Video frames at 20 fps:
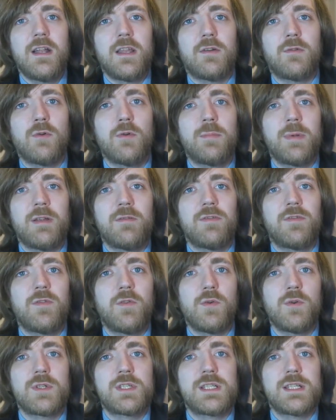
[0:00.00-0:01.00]
They're all being
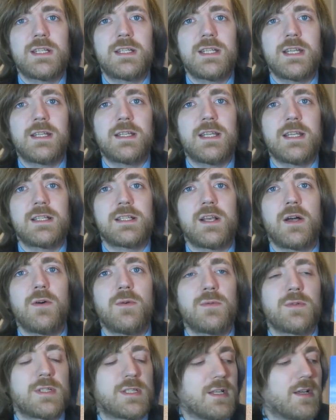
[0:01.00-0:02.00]
forced to dig these
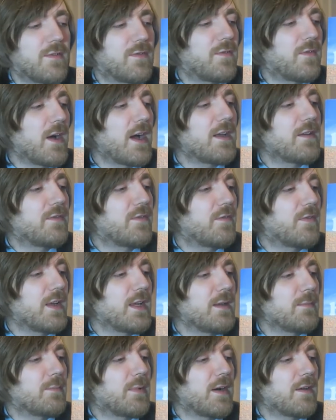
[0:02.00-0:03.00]
holes that are five
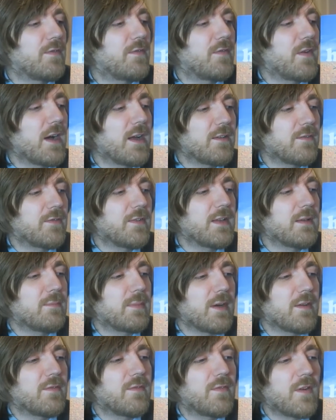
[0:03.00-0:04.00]
feet by five
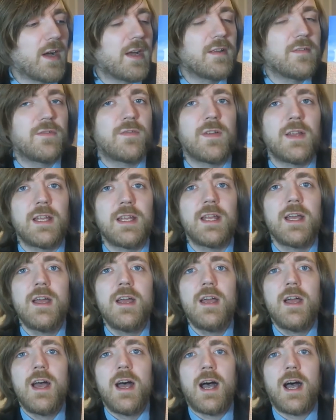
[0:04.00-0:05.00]
feet by five feet,
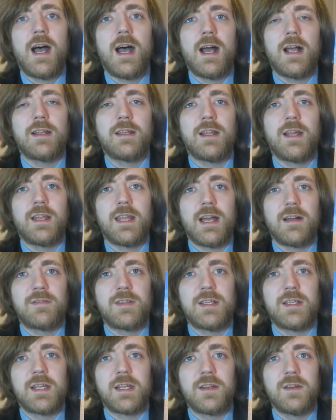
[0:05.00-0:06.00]
and uh, they
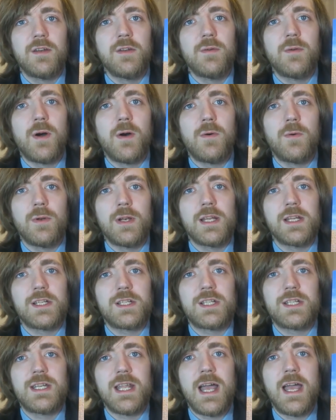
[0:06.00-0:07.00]
have to dig a new hole
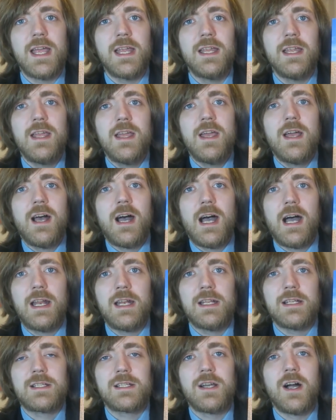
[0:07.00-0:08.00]
each day
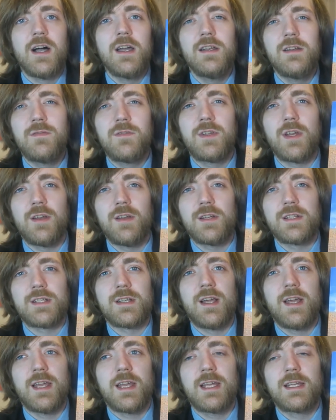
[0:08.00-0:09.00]
and it's kind of done
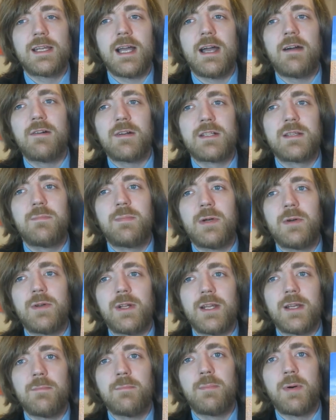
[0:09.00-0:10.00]
as like character
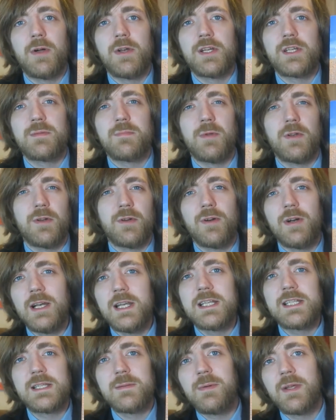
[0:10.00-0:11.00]
building and punishment or at
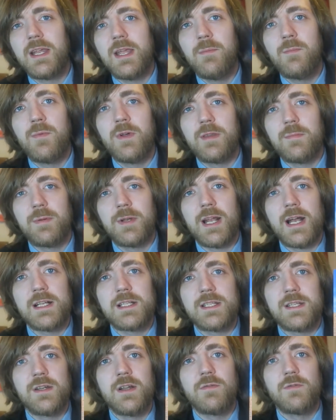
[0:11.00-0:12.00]
least to begin with but
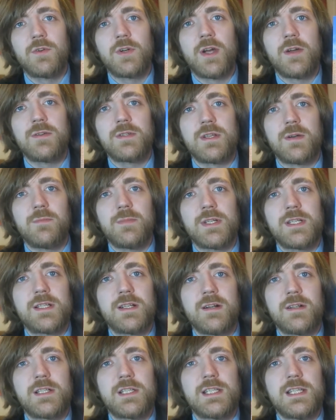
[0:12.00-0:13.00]
as the novel goes on we
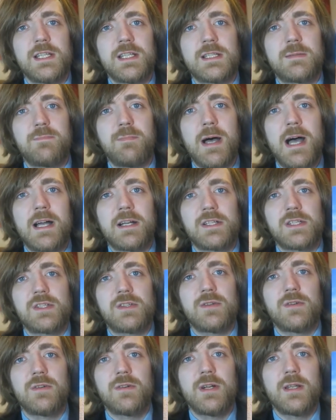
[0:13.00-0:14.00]
start to see this
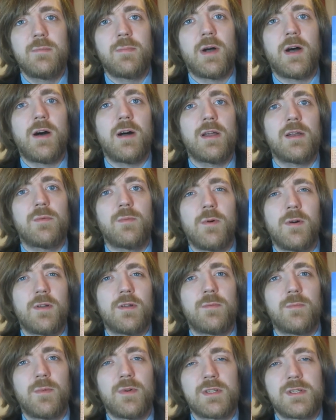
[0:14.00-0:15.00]
backstory behind
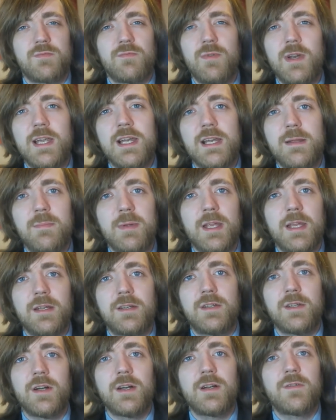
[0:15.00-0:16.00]
what what's really
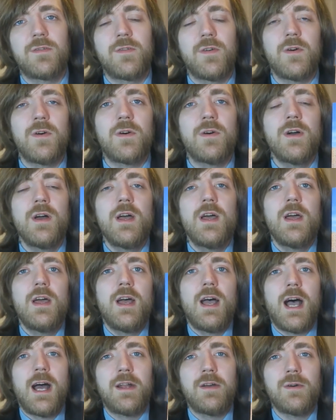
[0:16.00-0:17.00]
being dug for
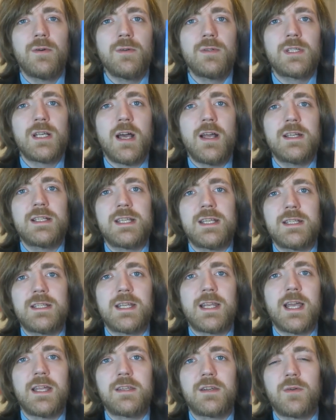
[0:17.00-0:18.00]
and it all ties in
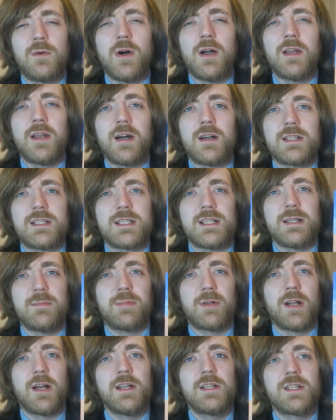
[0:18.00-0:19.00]
together quite nicely
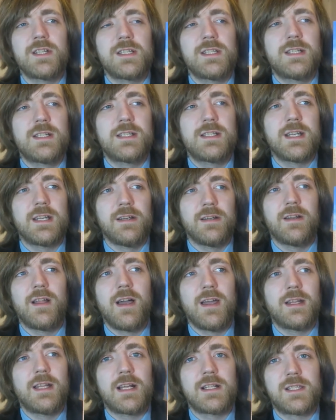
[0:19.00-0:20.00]
but i just didn't
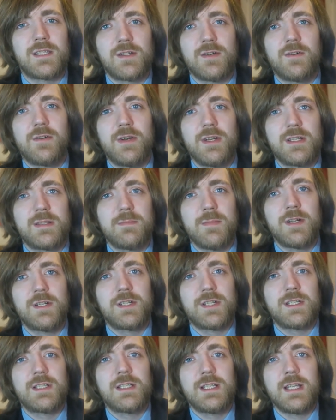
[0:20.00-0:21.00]
like that story as
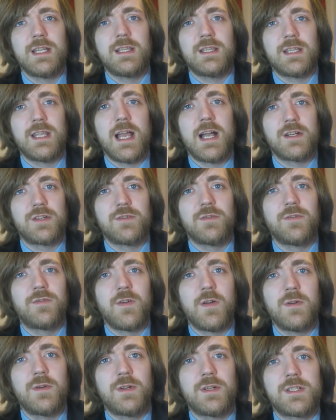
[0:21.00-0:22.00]
much as the the actual
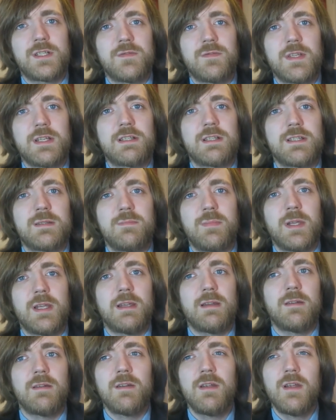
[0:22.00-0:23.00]
focus of this as
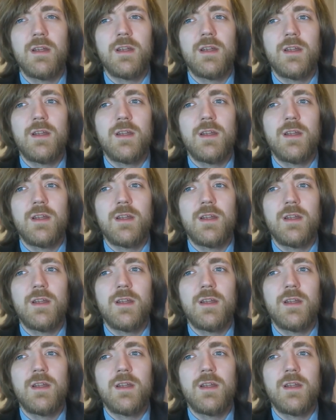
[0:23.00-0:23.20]
being